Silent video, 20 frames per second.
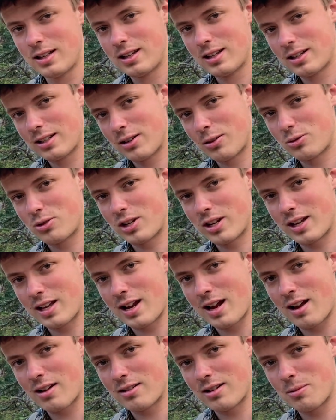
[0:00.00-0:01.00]
go check it
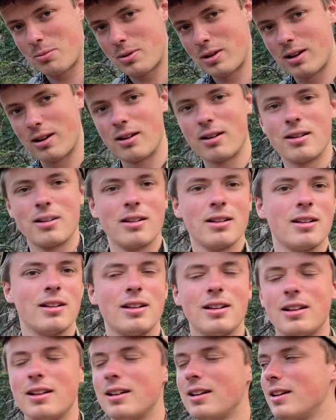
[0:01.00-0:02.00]
out up here.
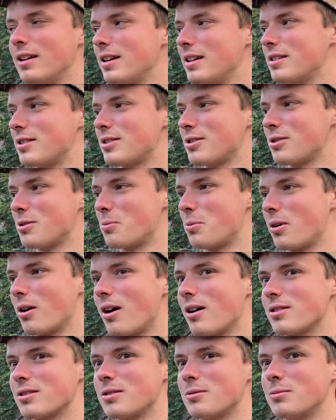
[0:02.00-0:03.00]
It's super
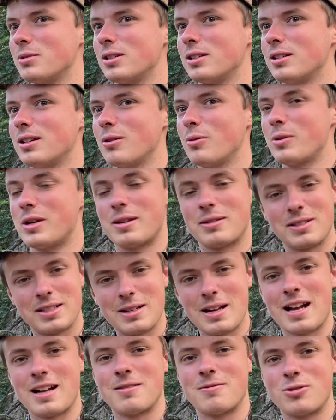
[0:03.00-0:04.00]
awesome.
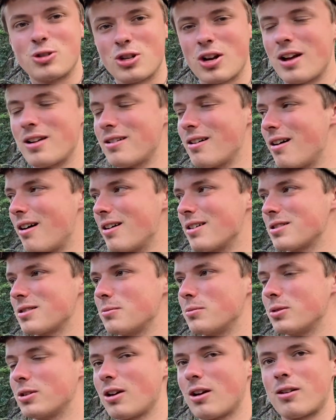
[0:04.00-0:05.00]
Dad shot an awesome
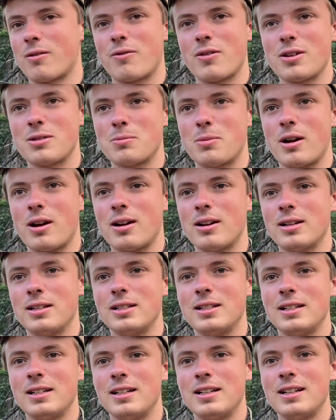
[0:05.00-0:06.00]
color-faced bear.
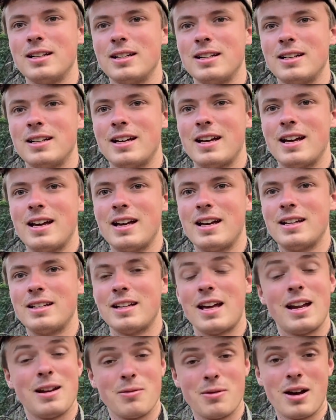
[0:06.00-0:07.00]
And
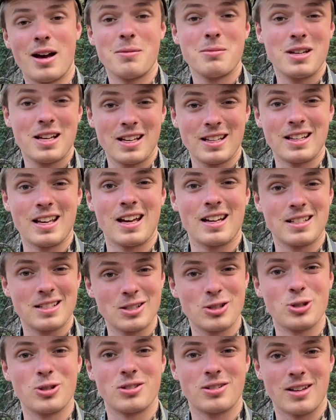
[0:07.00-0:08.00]
anyway, I'm taking that as a
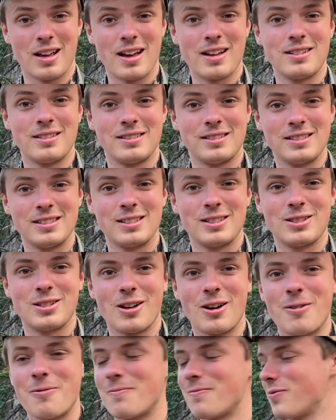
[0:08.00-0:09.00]
good sign.
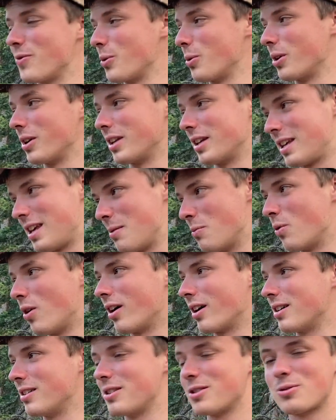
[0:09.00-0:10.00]
So we're gonna keep
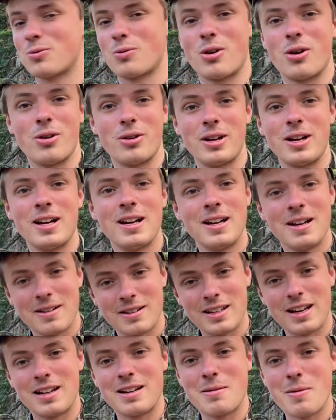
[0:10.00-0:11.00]
walking this road.
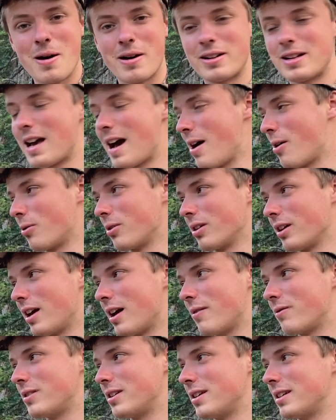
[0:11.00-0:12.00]
Got about an hour
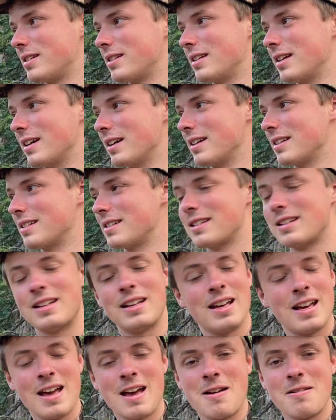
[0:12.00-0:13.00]
left to
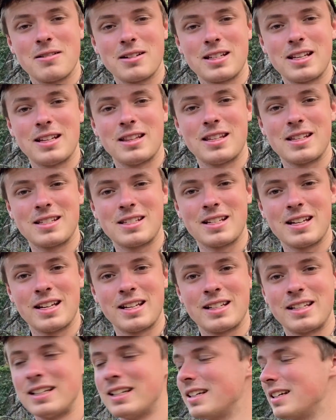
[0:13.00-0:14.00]
get this done,